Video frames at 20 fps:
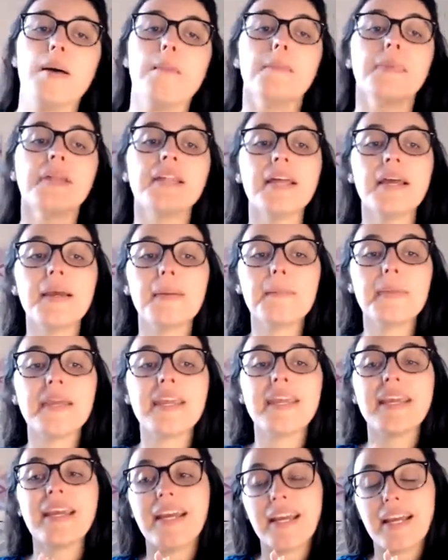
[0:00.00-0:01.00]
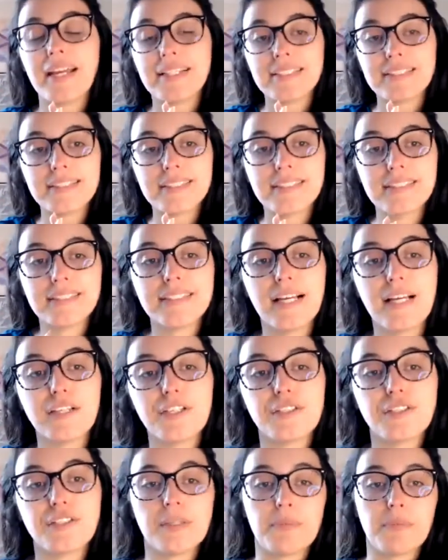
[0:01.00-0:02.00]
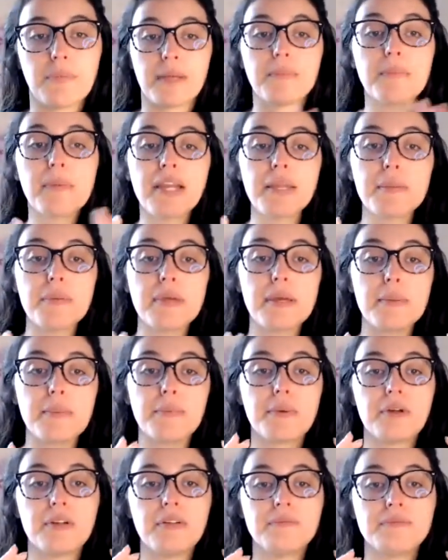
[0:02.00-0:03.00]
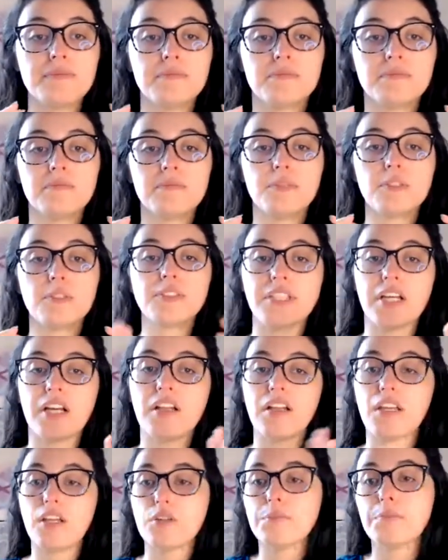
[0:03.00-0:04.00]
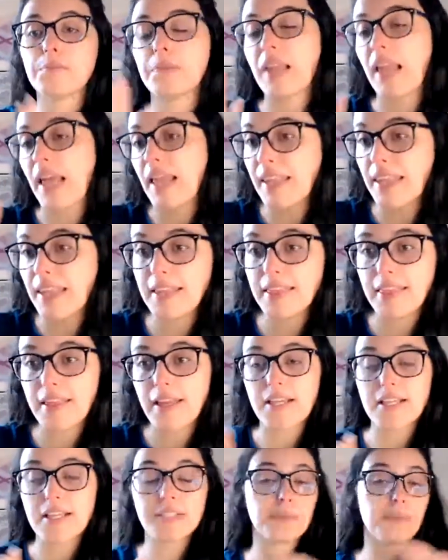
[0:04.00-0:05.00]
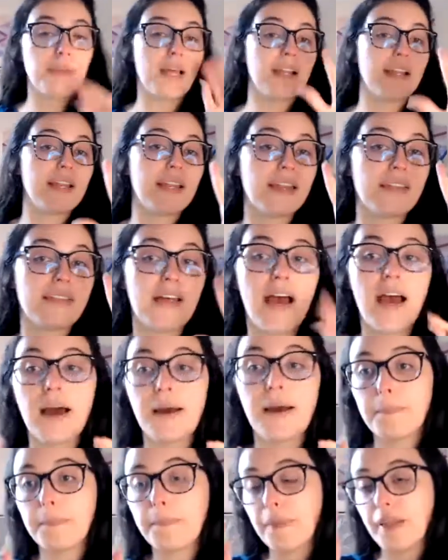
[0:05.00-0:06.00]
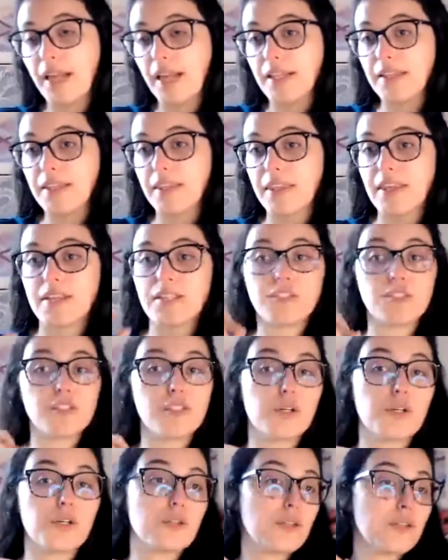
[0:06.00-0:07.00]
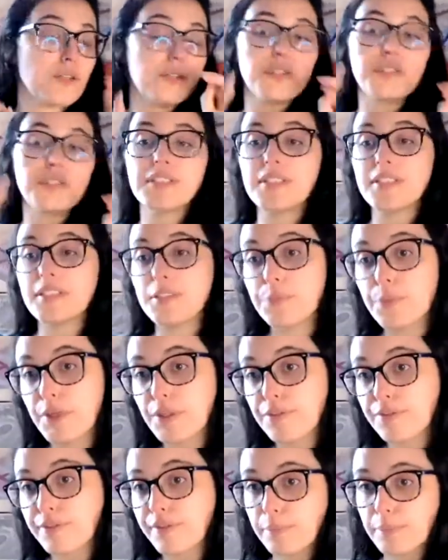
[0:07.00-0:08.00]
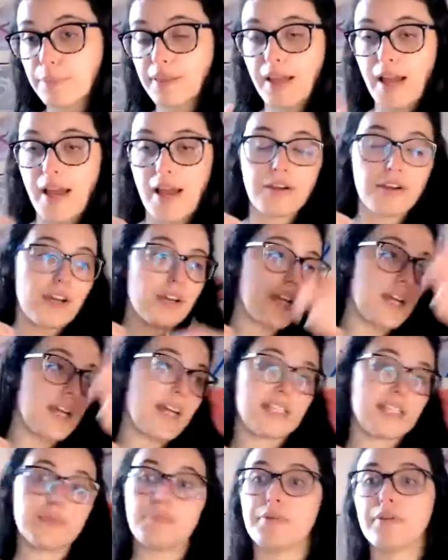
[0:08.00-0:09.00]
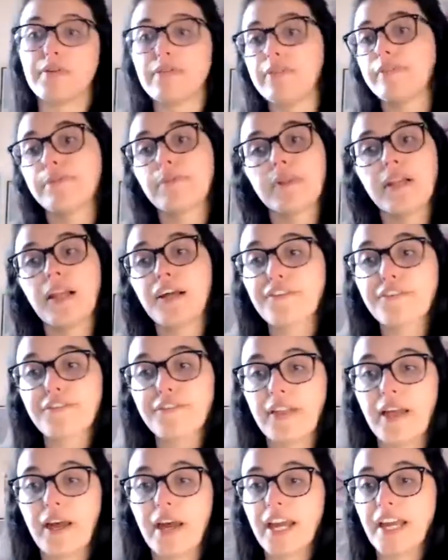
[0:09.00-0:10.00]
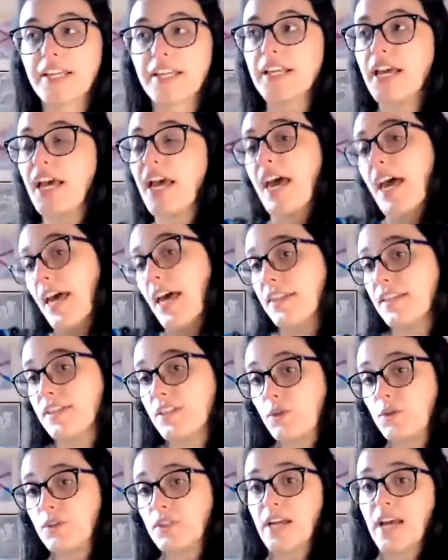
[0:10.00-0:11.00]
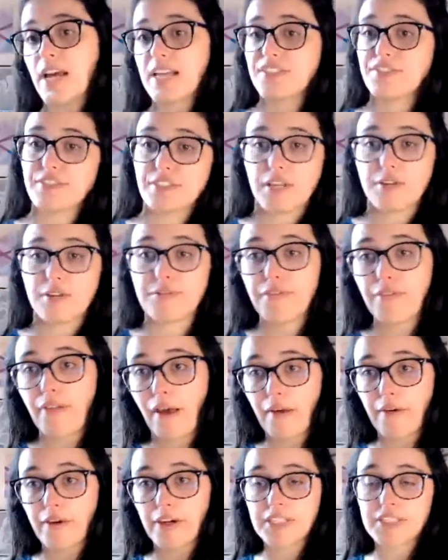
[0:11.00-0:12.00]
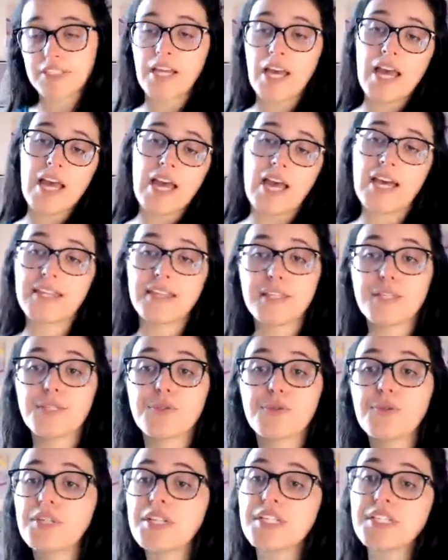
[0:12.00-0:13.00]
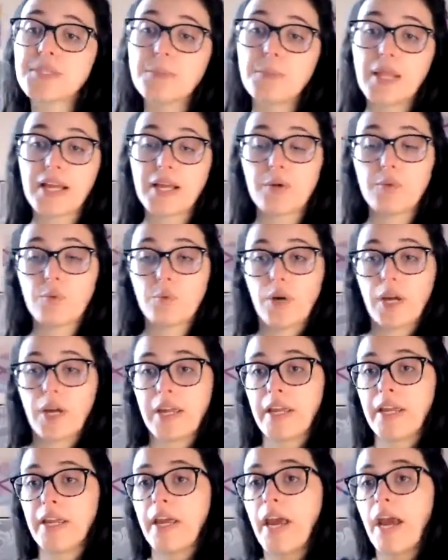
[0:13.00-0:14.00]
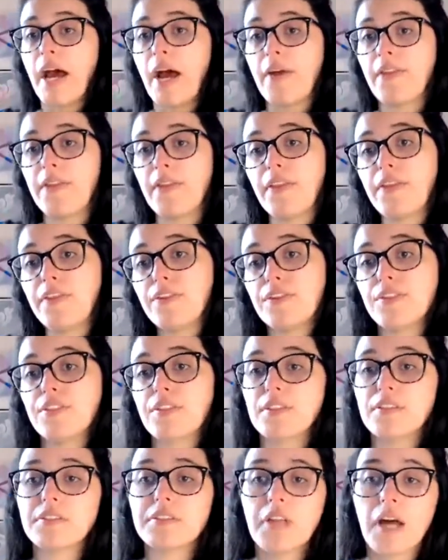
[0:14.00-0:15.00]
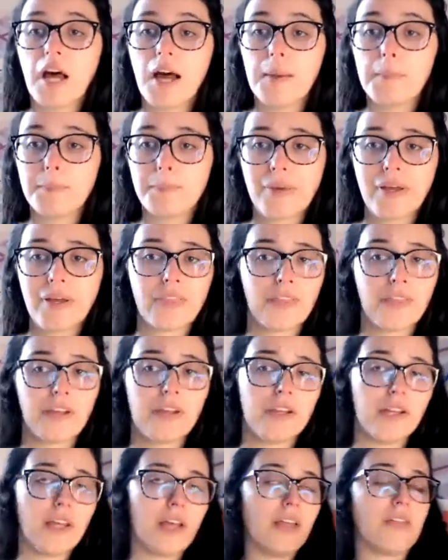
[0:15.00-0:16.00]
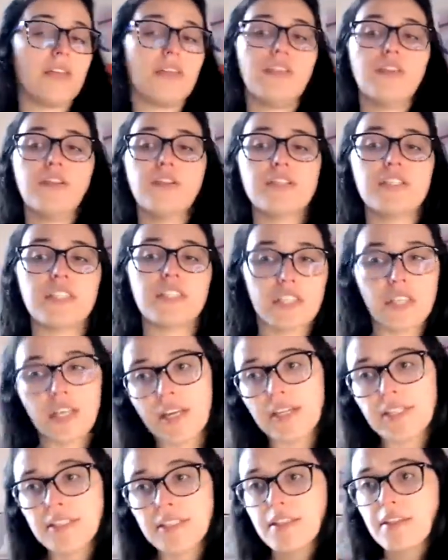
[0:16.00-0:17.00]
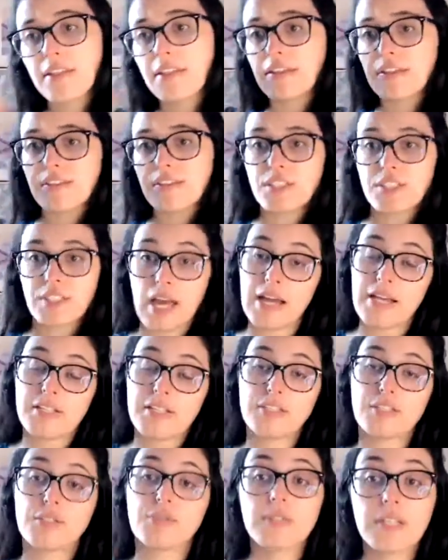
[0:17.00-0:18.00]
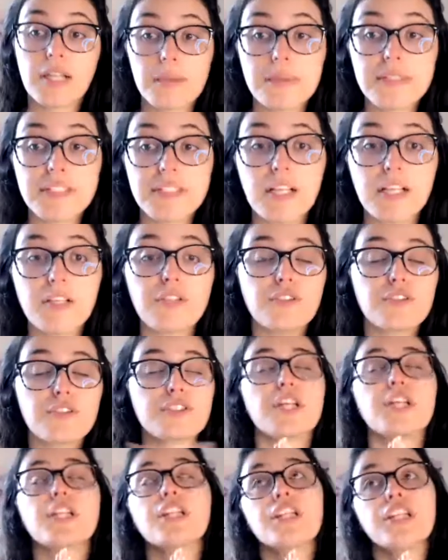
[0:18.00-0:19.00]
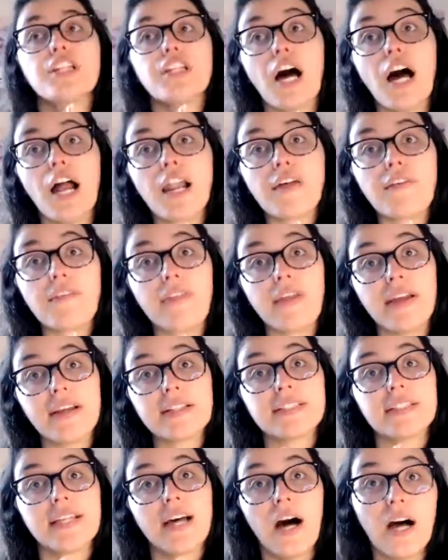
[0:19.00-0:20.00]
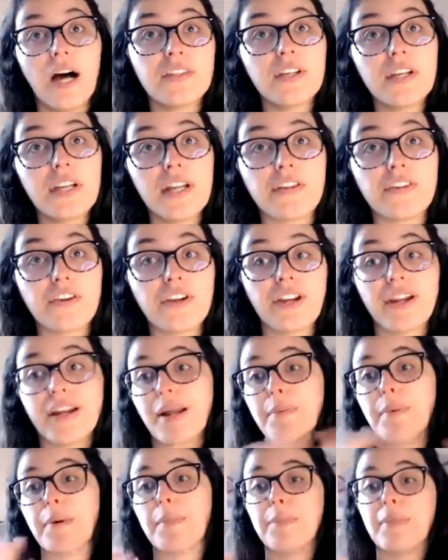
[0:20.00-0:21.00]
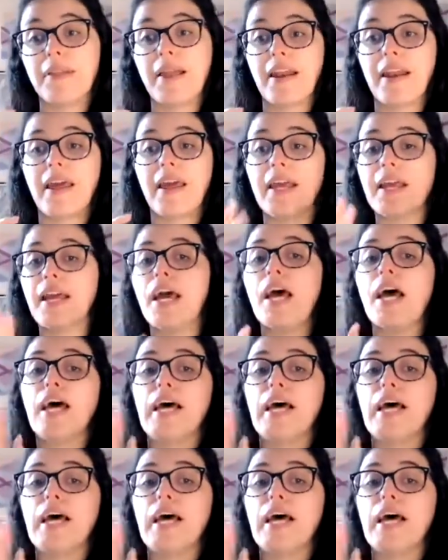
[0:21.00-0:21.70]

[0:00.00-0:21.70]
But let me tell you something. Many people will tell you plan like this, plan like that, plan this. Look, this beautiful planner has beautiful butterflies, and this one has sunflowers, and this one is black and white, and then there's the dot method, and then there's this, and then there's that. So let me tell you, there's a lot of things on the internet about planning.